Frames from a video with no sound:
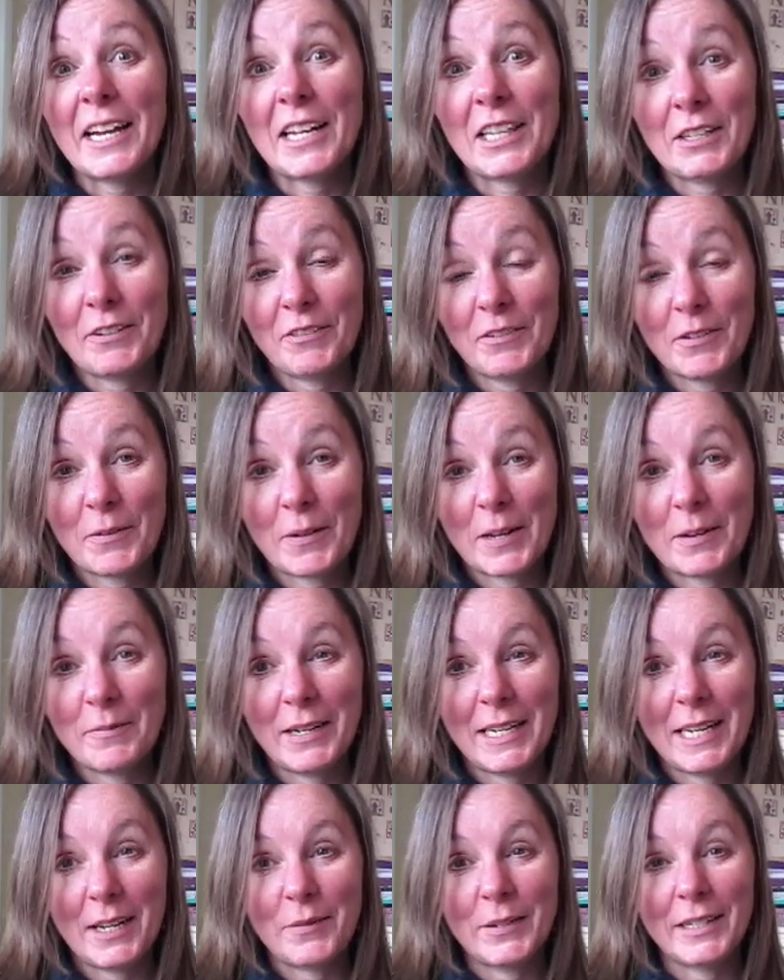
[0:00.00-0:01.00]
Hello everyone,
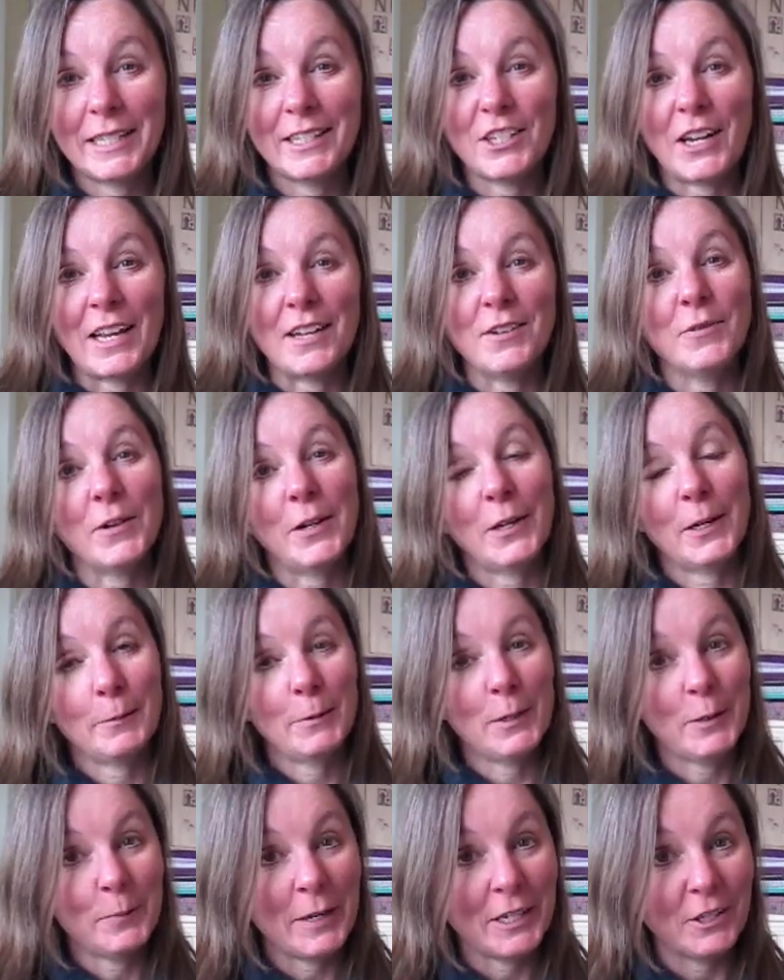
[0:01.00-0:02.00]
my name is Jen.
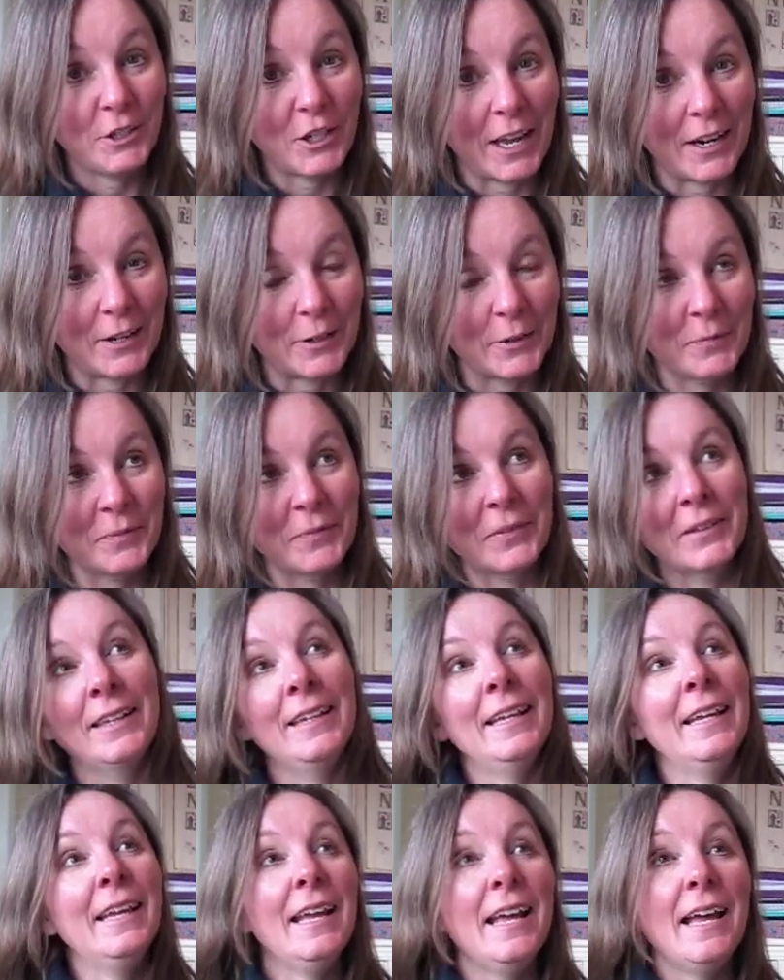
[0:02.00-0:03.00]
Welcome to my channel.
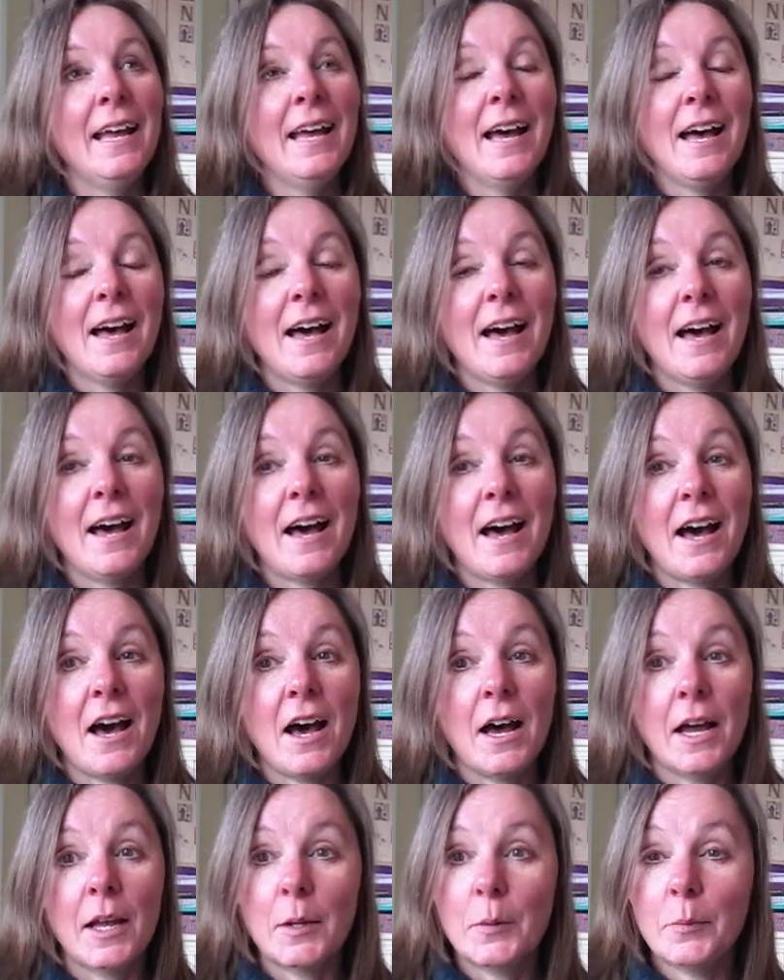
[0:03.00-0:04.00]

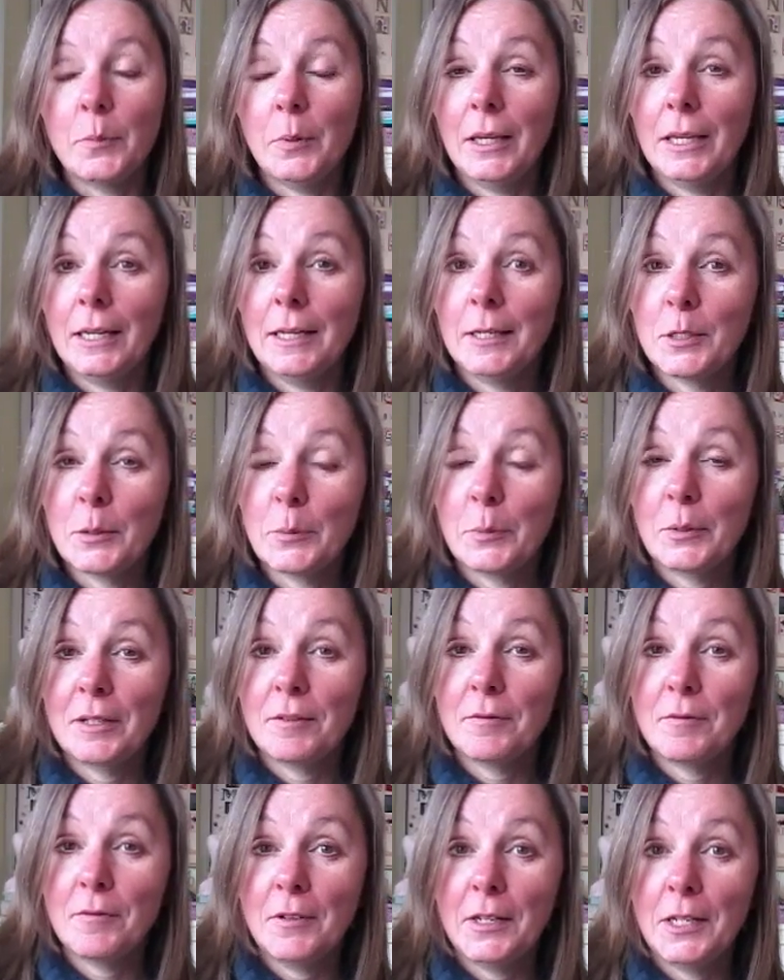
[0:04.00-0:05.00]
I am beginning to
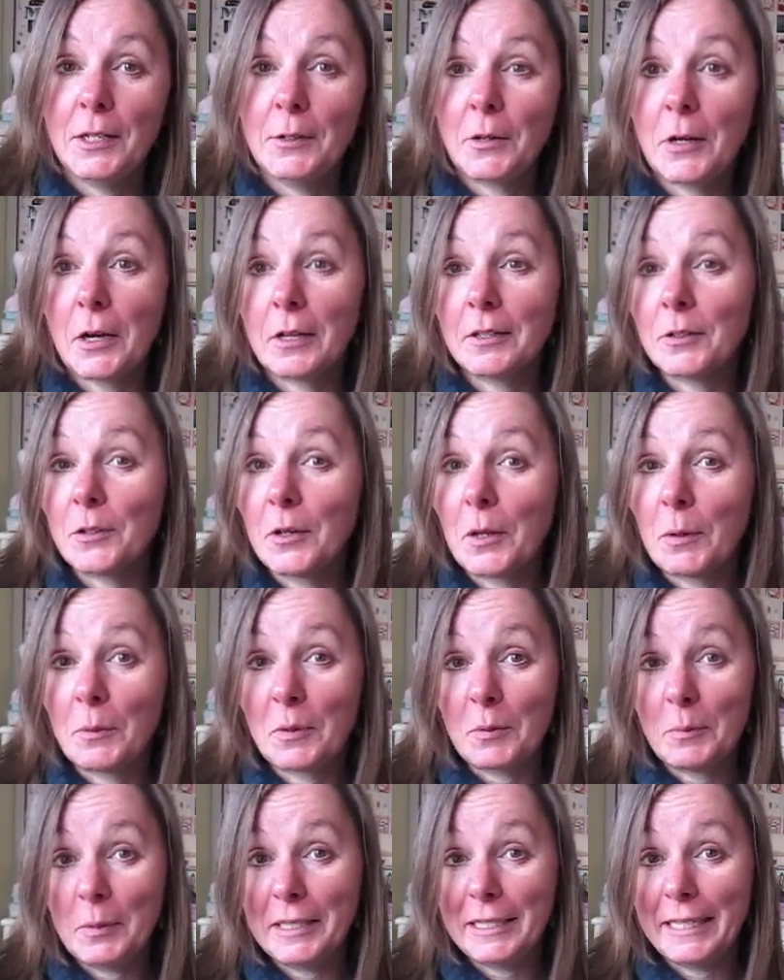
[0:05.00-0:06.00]
believe the video gods are not
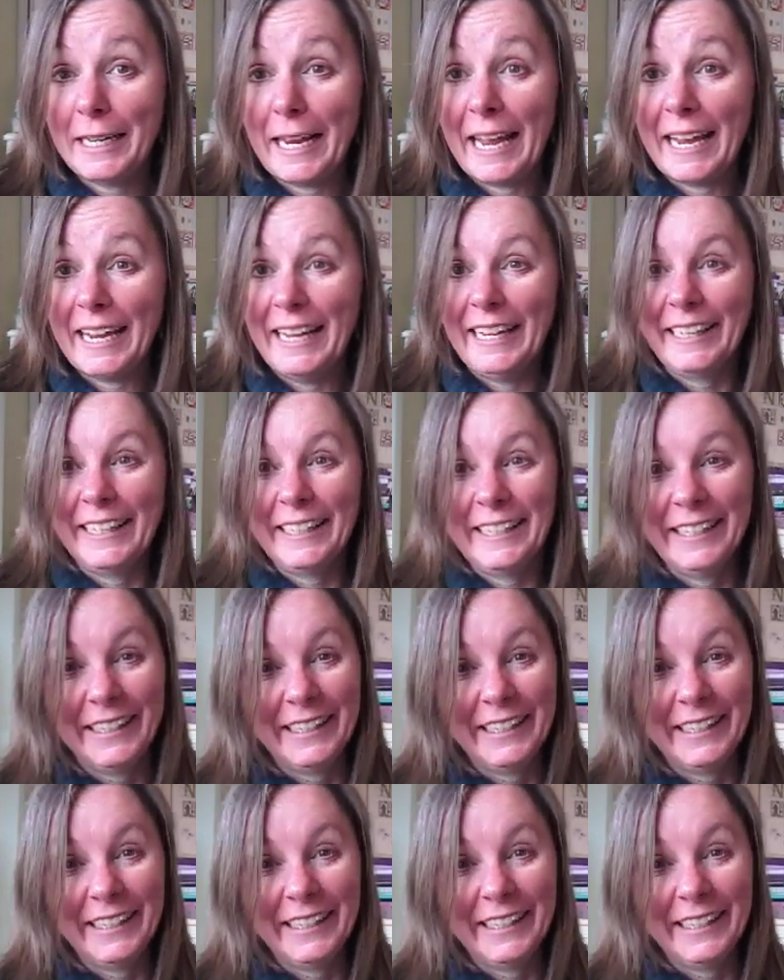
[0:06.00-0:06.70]
with me today.